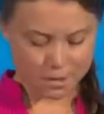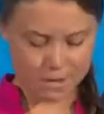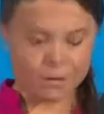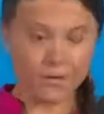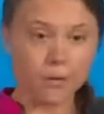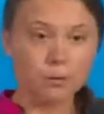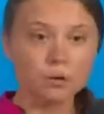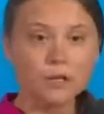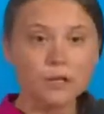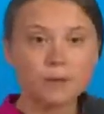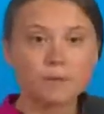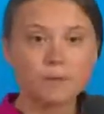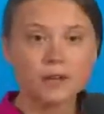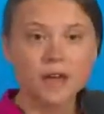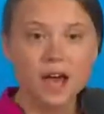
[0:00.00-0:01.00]
There will
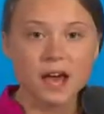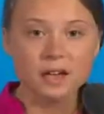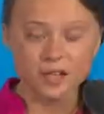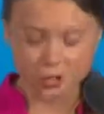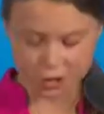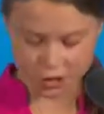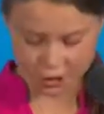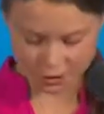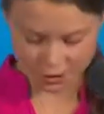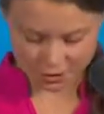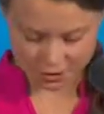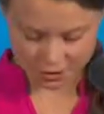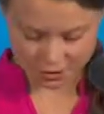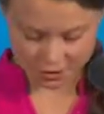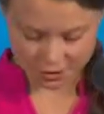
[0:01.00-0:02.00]
not be any
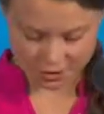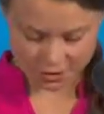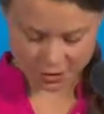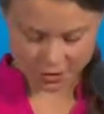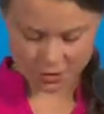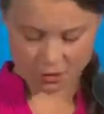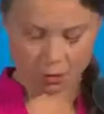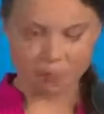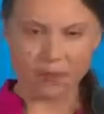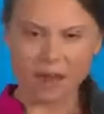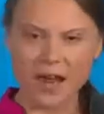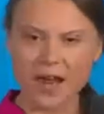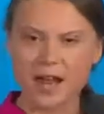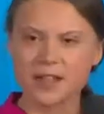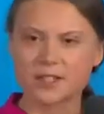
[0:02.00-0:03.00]
solutions or
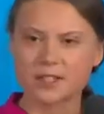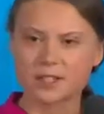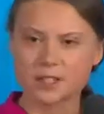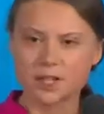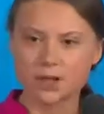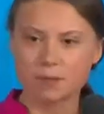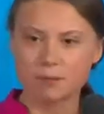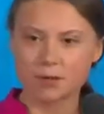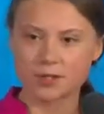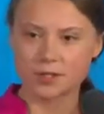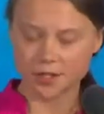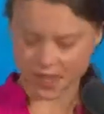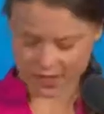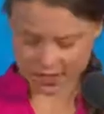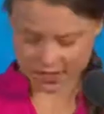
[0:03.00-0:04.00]
plans
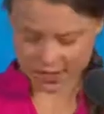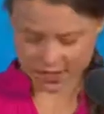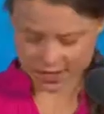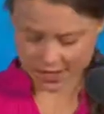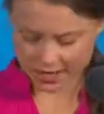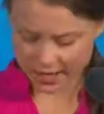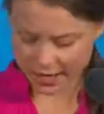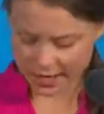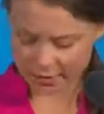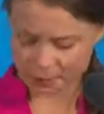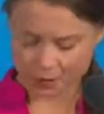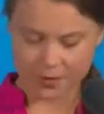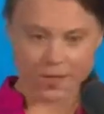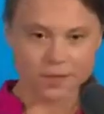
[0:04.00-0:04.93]
presented in line with